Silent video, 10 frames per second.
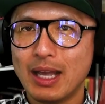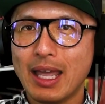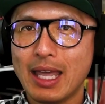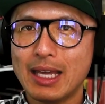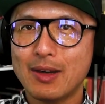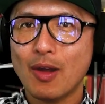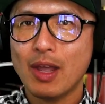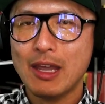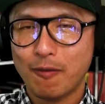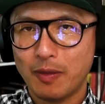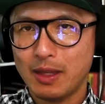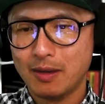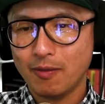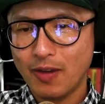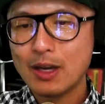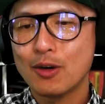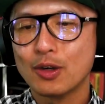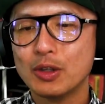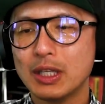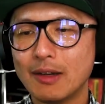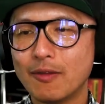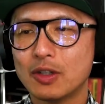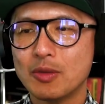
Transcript: And if the vendor could deliver to